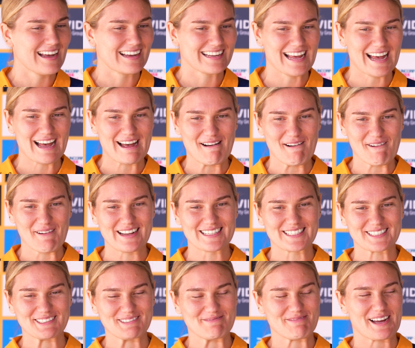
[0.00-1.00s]
Yeah,
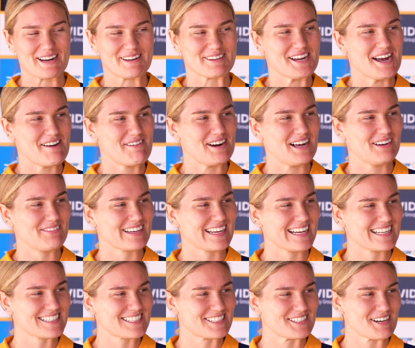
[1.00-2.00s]
always a good battle coming up
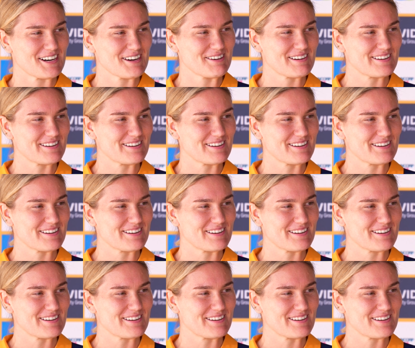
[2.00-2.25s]
against Joe.